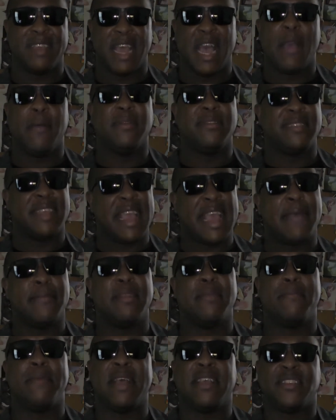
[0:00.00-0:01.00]
would say I'm
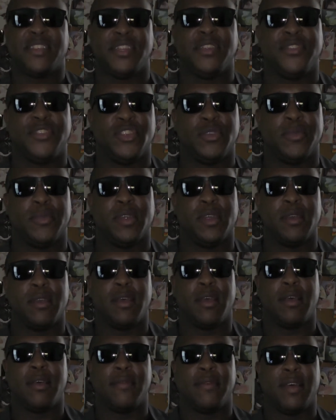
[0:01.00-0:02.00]
the best YouTuber
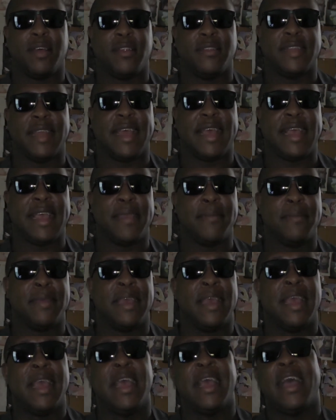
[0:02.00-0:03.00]
of all time.
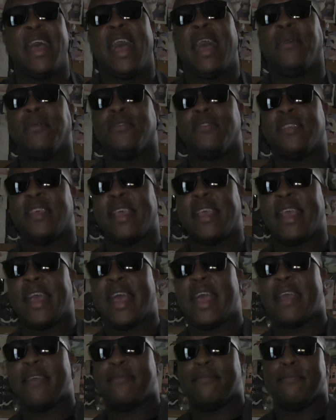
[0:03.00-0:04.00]
I would say
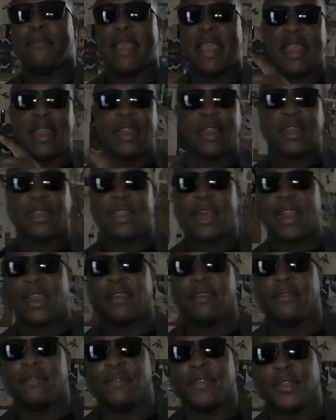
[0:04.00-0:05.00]
I have made a lot
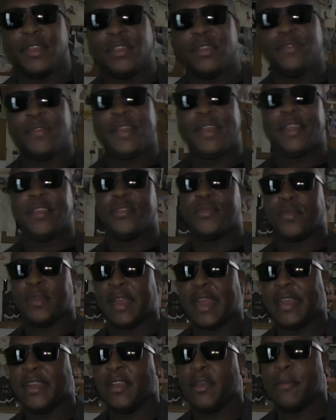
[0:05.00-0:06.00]
of YouTube videos where
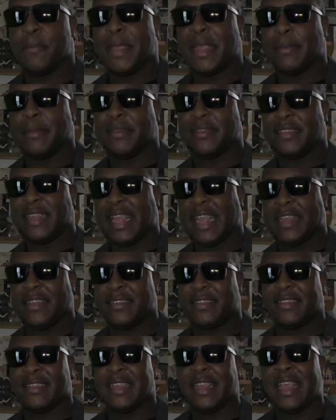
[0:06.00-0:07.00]
I don't make
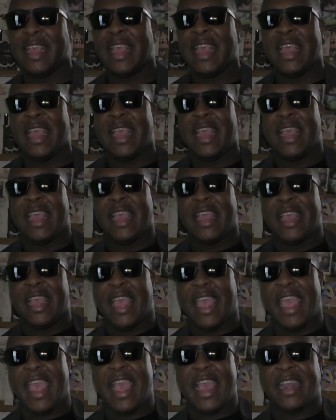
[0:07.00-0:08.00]
mistakes.
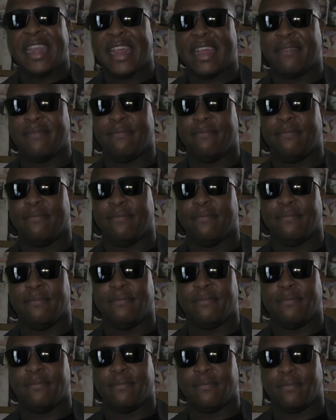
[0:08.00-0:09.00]
And
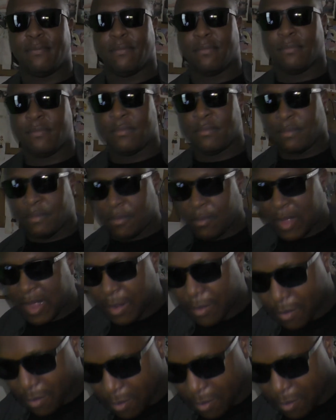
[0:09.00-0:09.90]
wait,